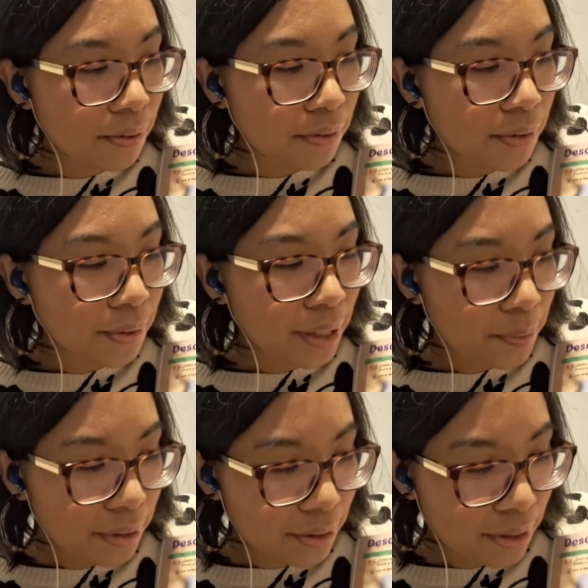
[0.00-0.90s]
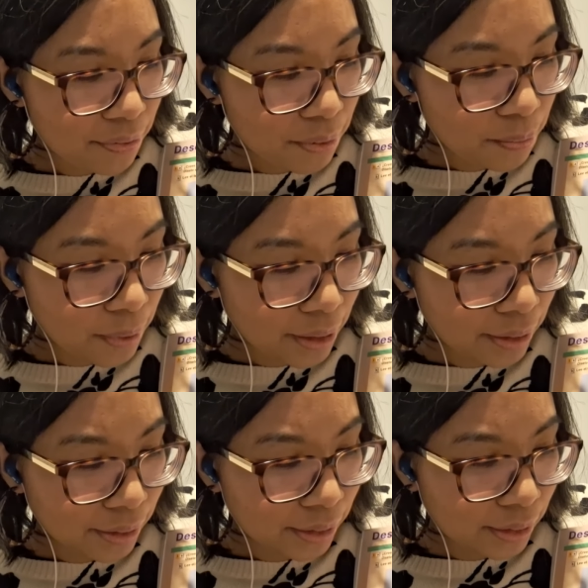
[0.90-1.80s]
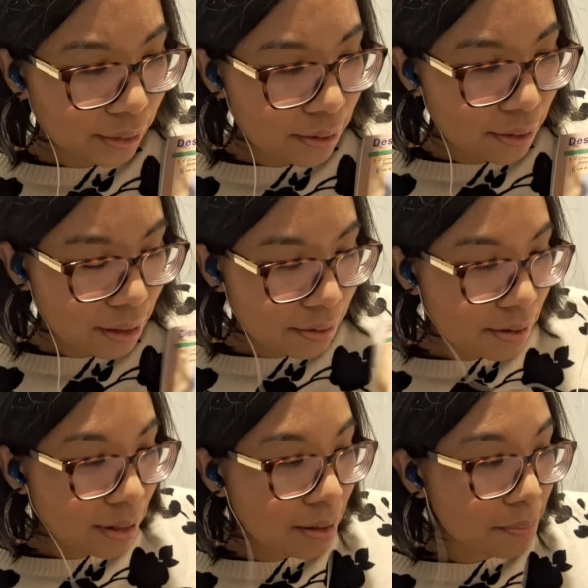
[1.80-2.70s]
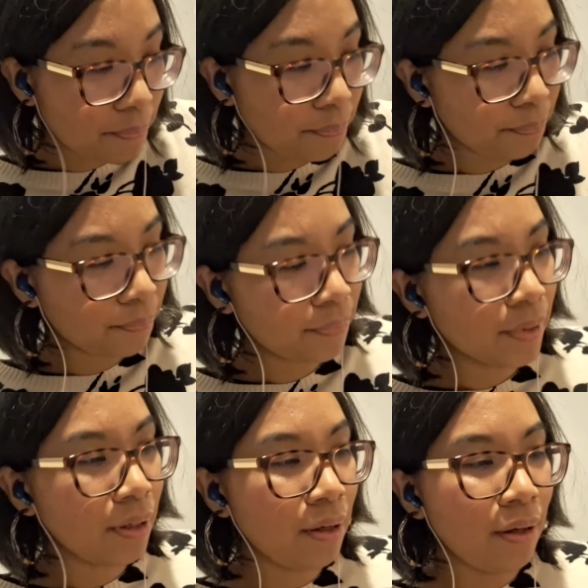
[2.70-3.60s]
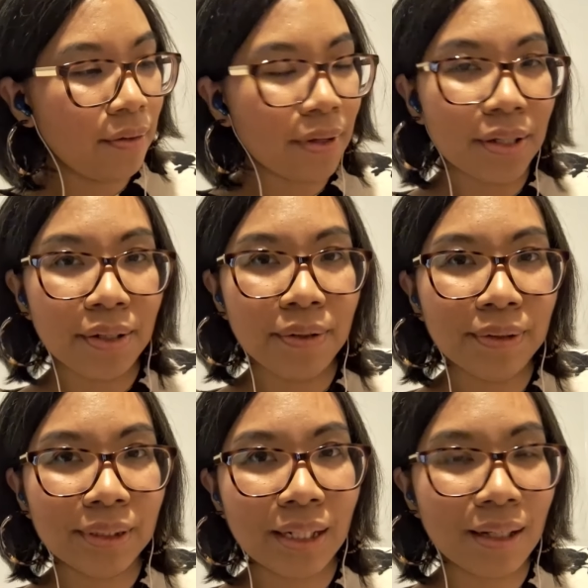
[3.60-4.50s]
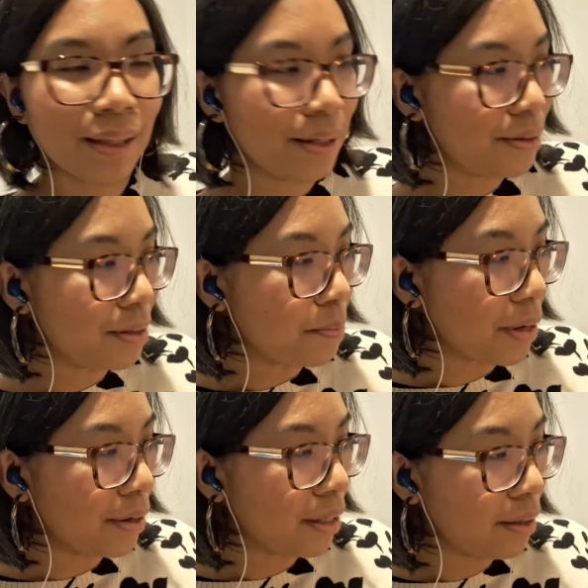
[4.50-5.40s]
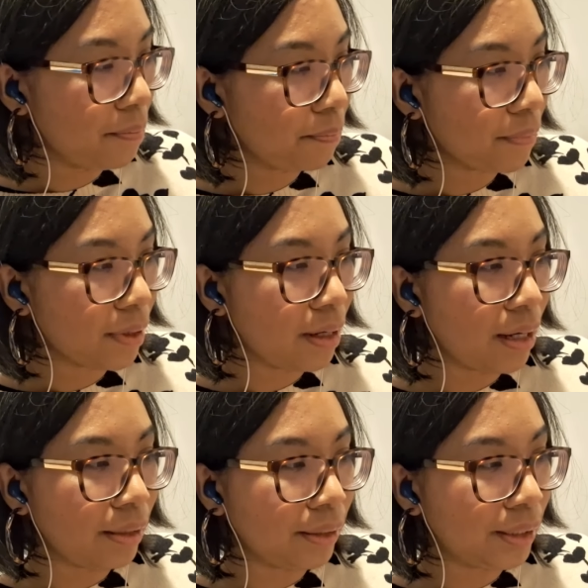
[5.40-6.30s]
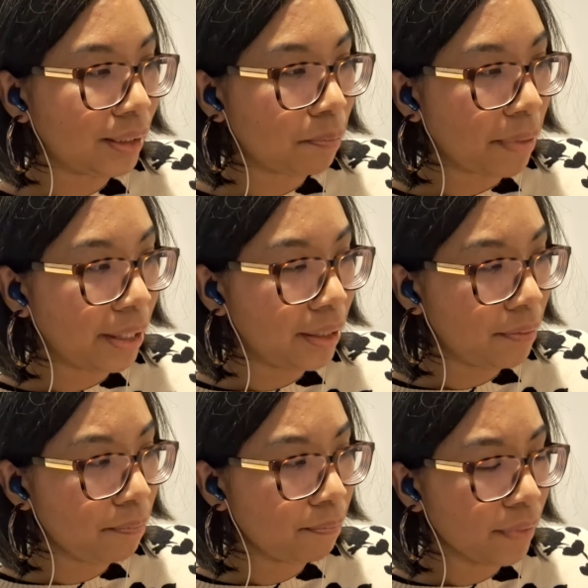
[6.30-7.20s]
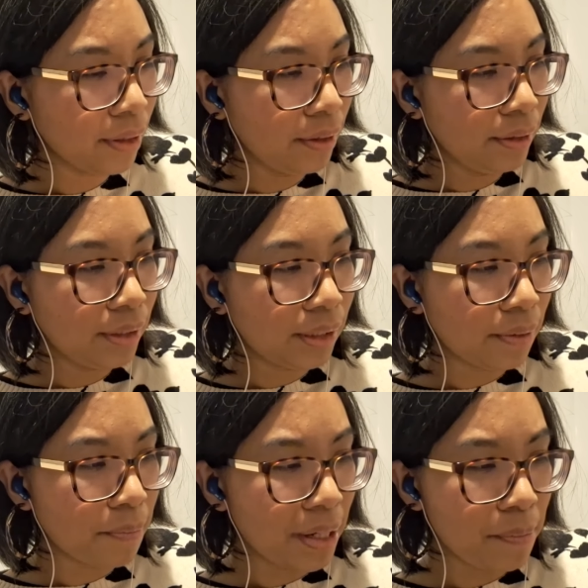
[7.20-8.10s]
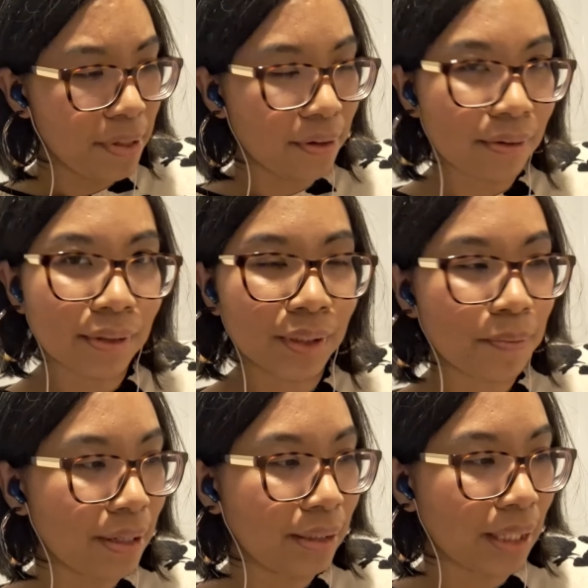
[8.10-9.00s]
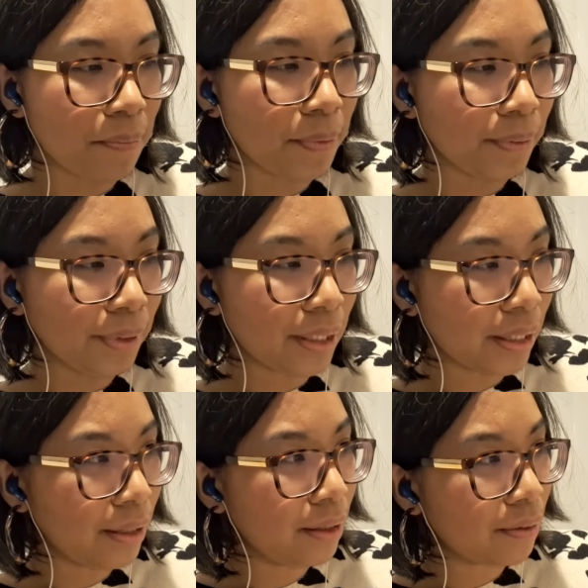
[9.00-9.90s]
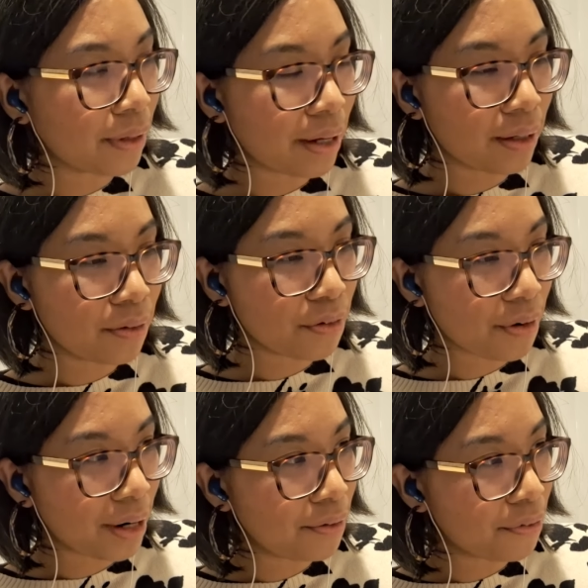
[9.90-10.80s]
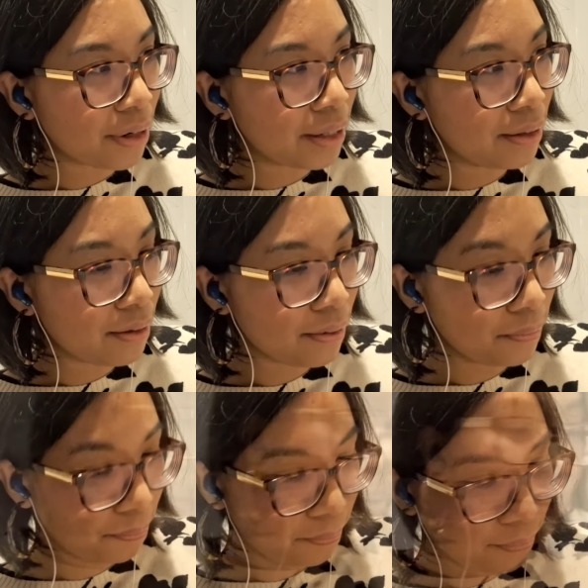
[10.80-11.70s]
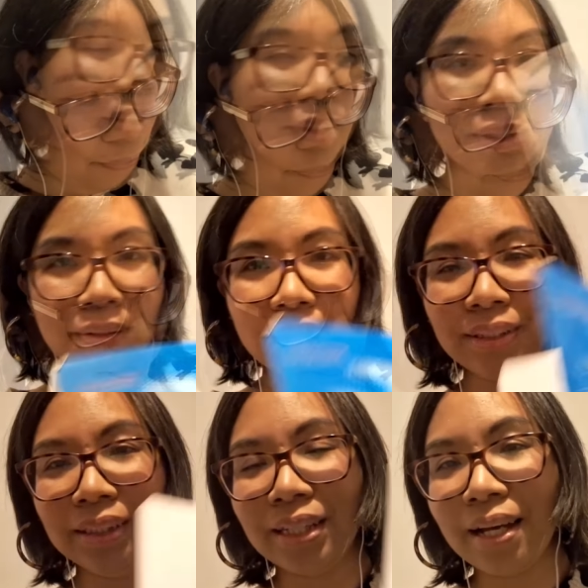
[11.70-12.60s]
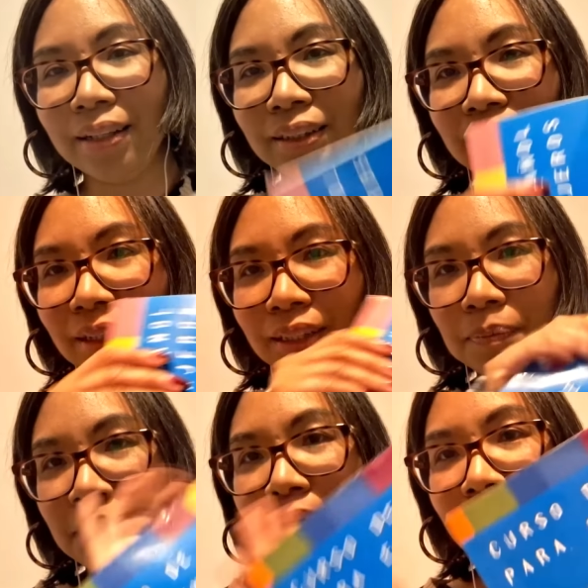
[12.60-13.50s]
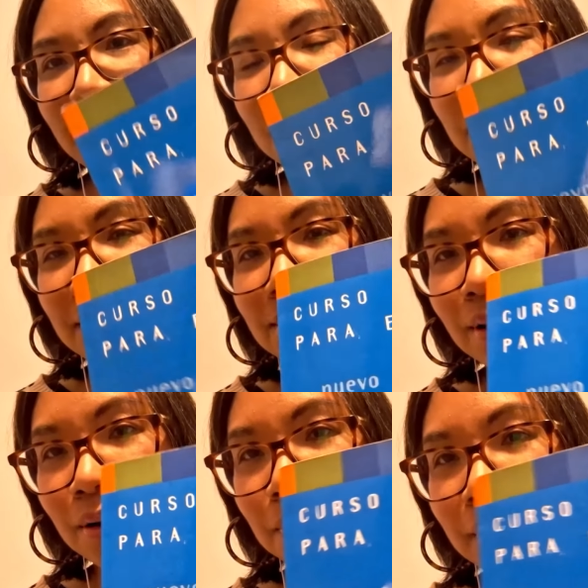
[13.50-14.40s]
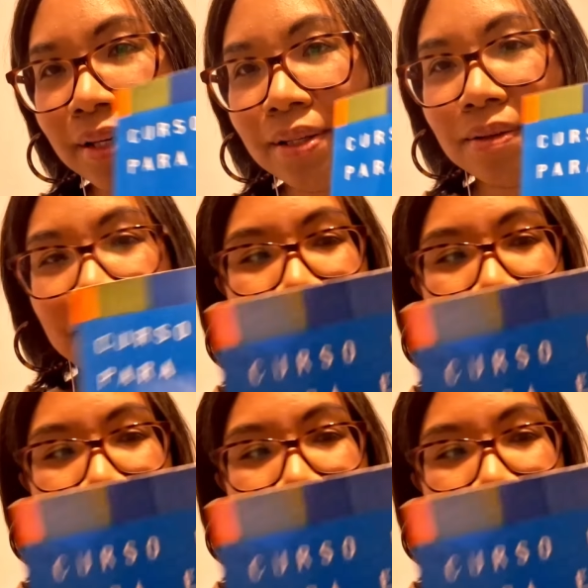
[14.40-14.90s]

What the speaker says: talking about the different words that they use in Latin America and Spain, so maybe there are some examples here that I can try and find. So this is the exercise book that went along with it.